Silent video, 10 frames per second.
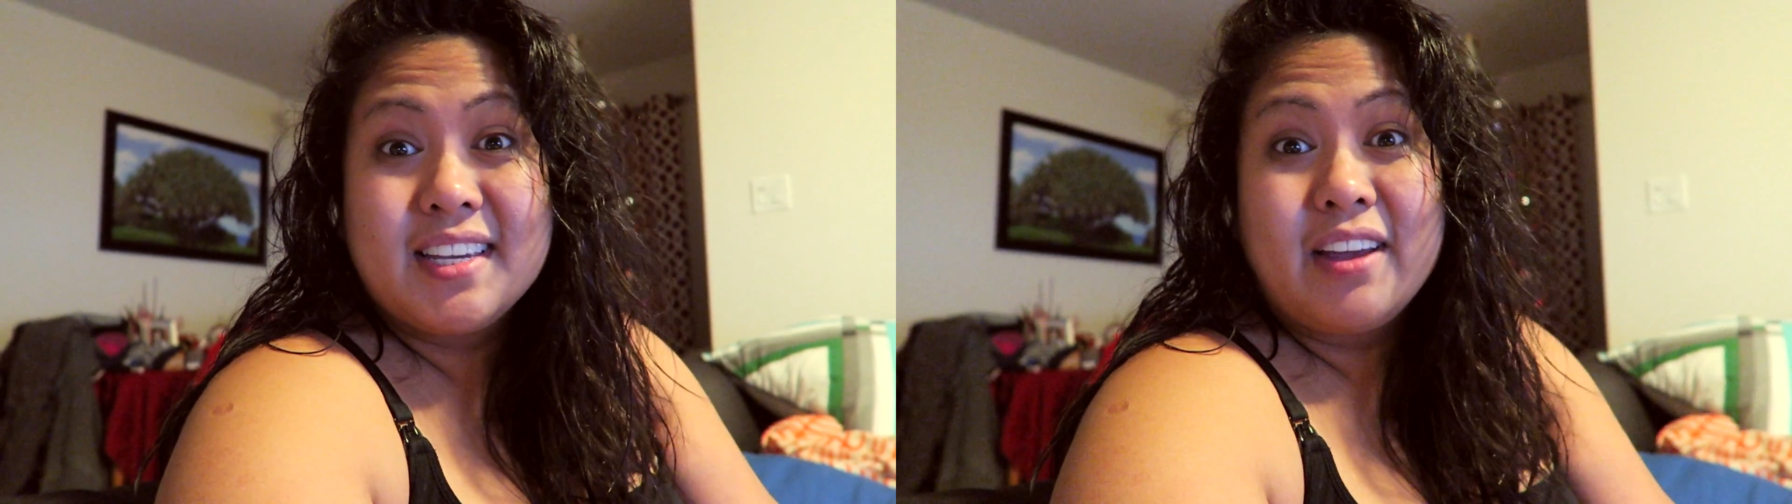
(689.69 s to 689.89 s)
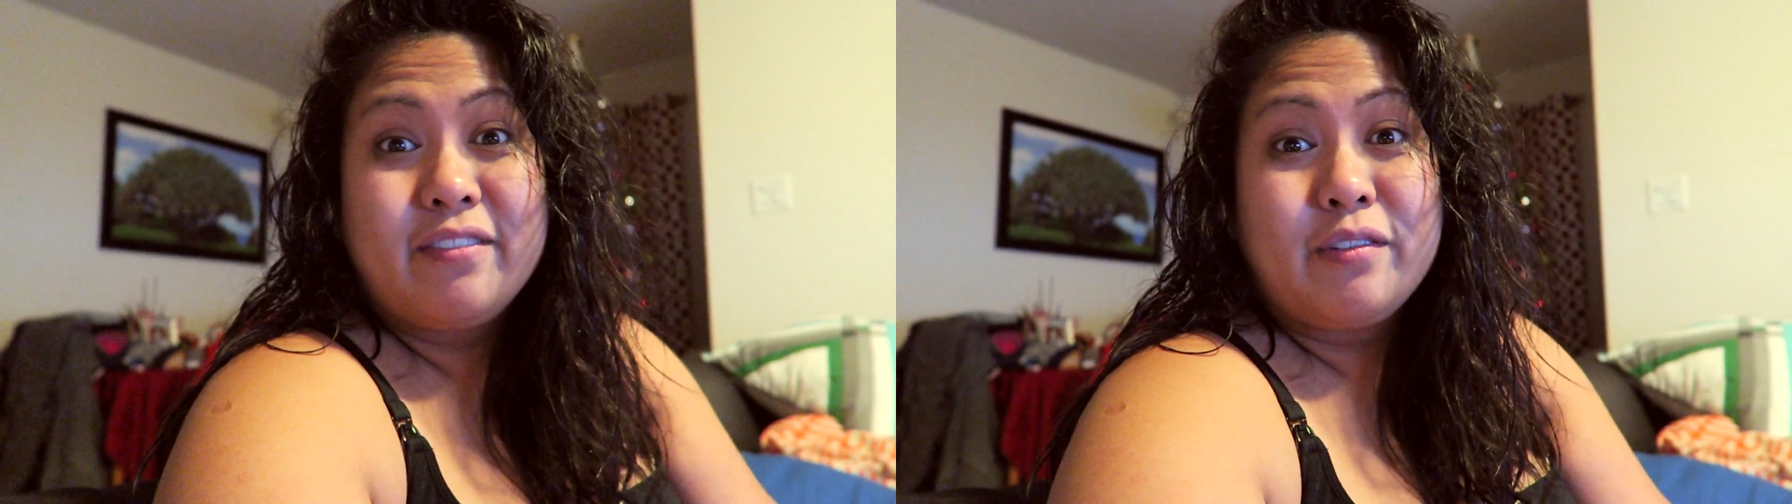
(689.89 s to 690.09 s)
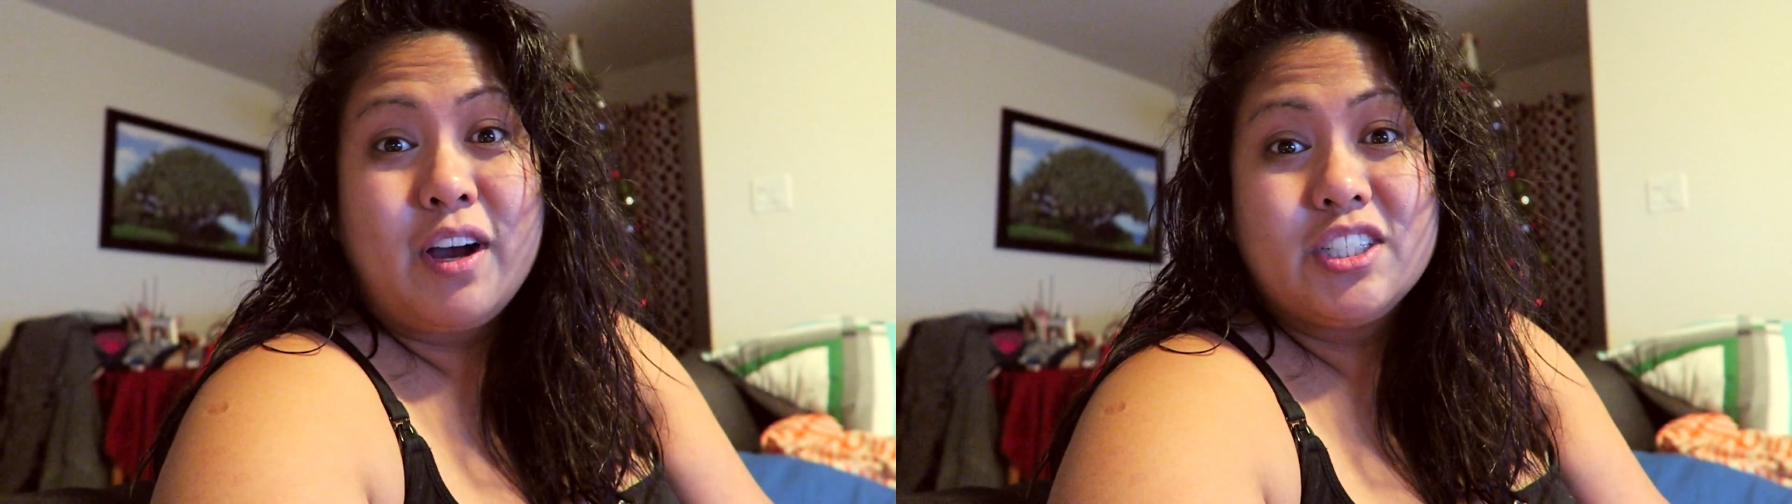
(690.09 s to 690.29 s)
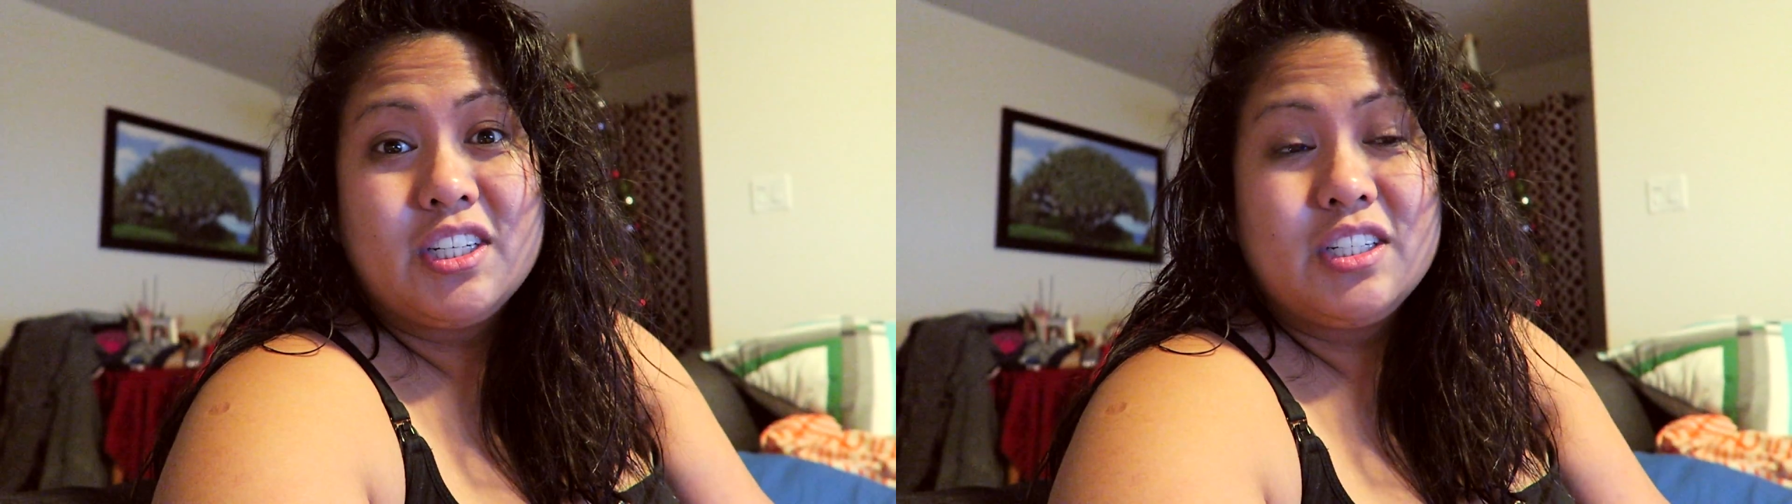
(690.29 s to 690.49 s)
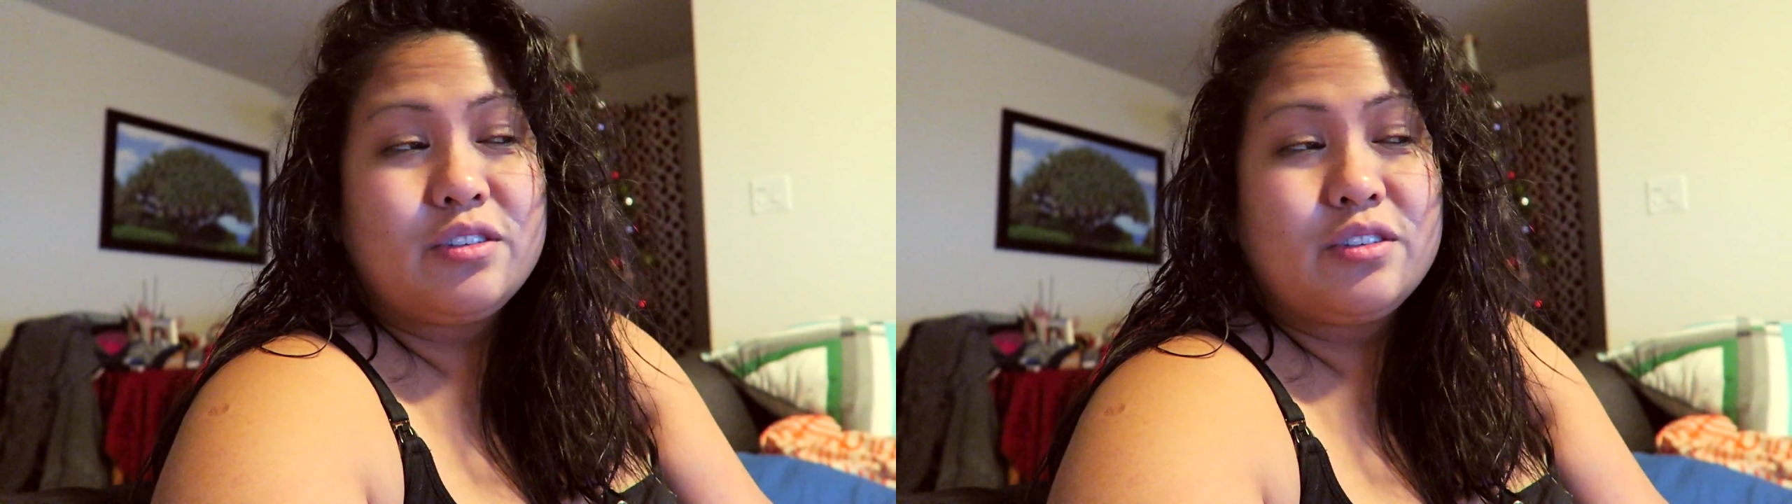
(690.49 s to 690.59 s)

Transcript: again for watching.